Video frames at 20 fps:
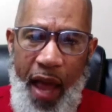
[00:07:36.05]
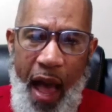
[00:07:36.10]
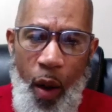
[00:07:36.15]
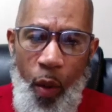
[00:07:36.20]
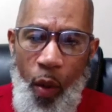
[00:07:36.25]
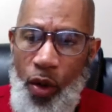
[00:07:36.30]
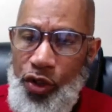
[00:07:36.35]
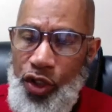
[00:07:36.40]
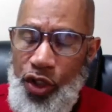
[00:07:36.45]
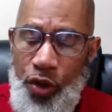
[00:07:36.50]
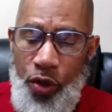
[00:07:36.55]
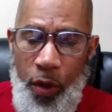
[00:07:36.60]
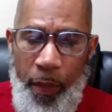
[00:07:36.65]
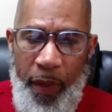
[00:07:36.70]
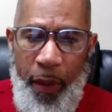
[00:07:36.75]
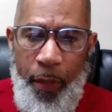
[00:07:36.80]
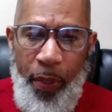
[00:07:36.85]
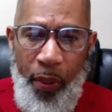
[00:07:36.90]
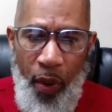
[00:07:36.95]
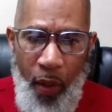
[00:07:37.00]
I want you to
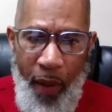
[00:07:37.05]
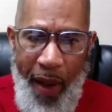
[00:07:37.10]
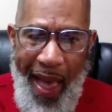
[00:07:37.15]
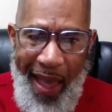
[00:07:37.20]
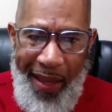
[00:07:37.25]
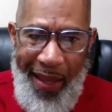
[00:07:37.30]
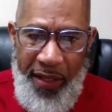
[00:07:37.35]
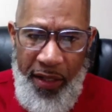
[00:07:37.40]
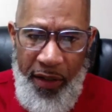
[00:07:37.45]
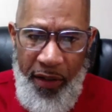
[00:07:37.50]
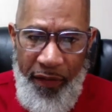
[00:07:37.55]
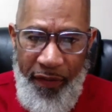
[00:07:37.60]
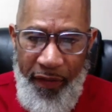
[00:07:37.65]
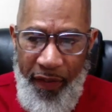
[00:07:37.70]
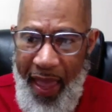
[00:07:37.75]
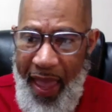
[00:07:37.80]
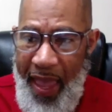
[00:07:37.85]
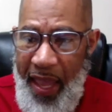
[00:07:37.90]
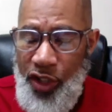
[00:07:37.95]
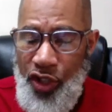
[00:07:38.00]
be proactive
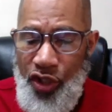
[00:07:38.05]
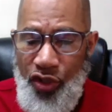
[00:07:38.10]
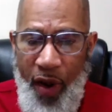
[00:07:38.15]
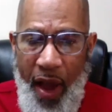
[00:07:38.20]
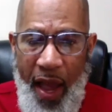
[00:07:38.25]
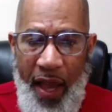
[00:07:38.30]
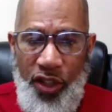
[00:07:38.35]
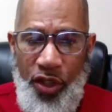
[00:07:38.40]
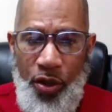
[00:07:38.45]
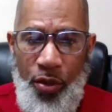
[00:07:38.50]
in trying